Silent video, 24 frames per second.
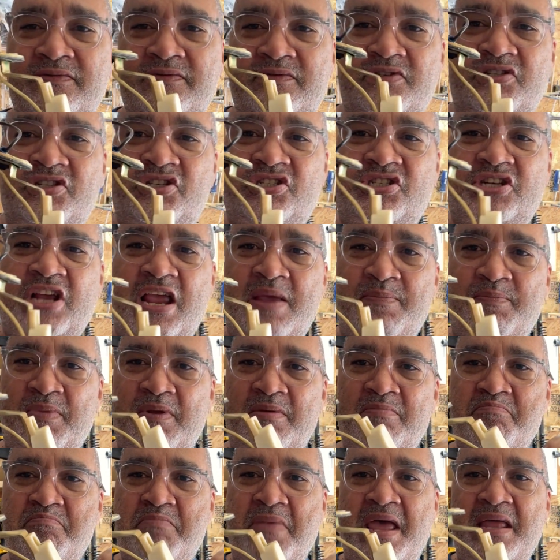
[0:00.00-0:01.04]
shape
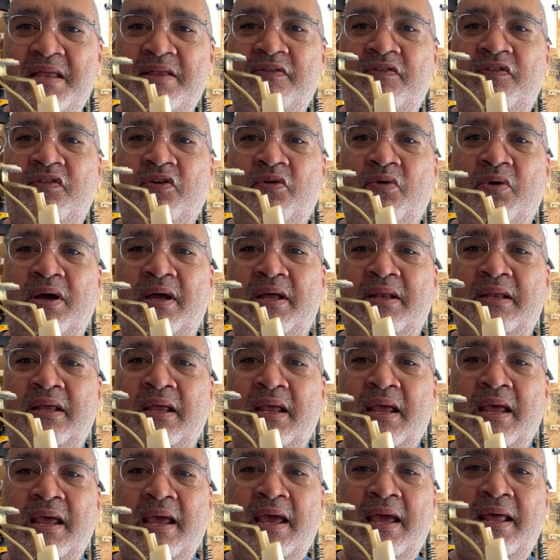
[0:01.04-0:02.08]
and bend to it,
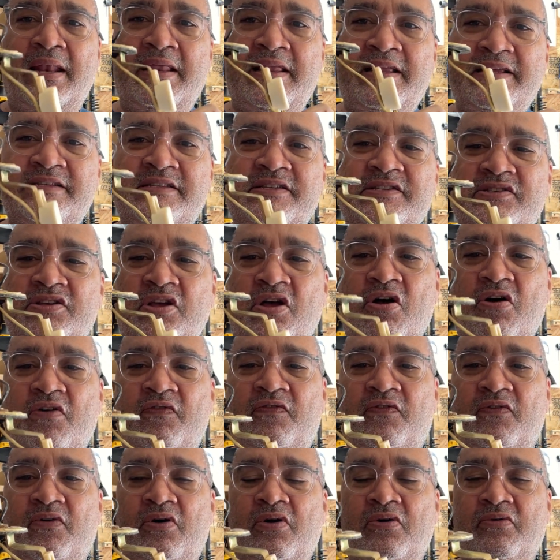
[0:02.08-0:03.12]
and this is all
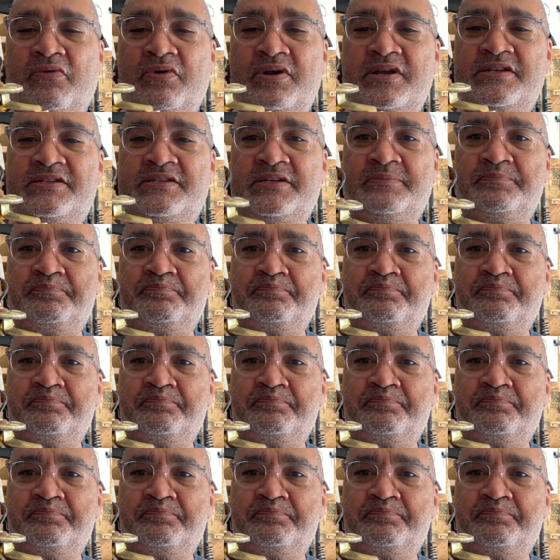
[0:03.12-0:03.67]
for a reason.